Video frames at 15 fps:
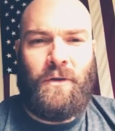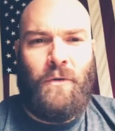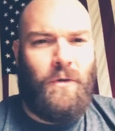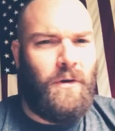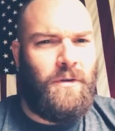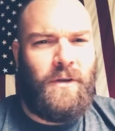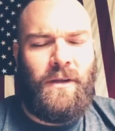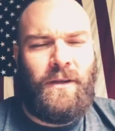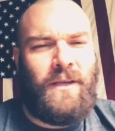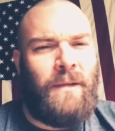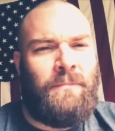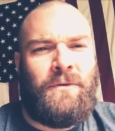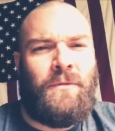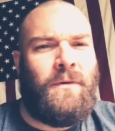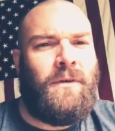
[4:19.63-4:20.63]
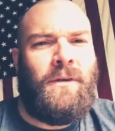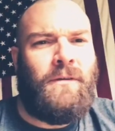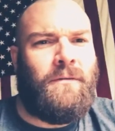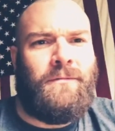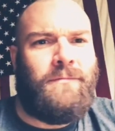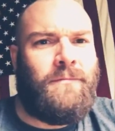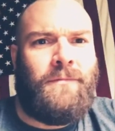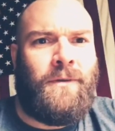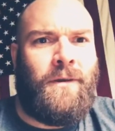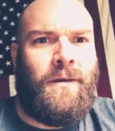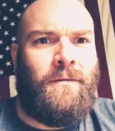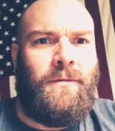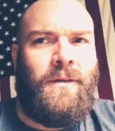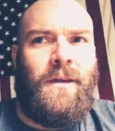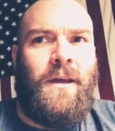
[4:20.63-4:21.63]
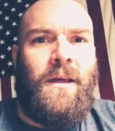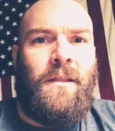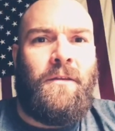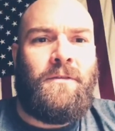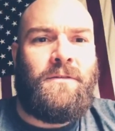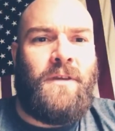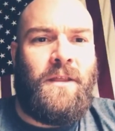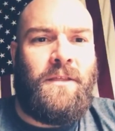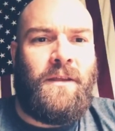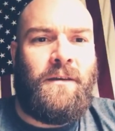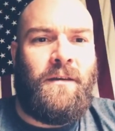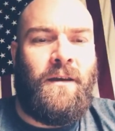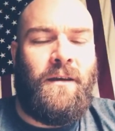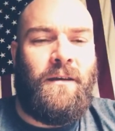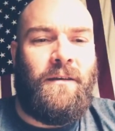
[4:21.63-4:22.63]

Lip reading: Or you can keep doing you, you know? There's no reason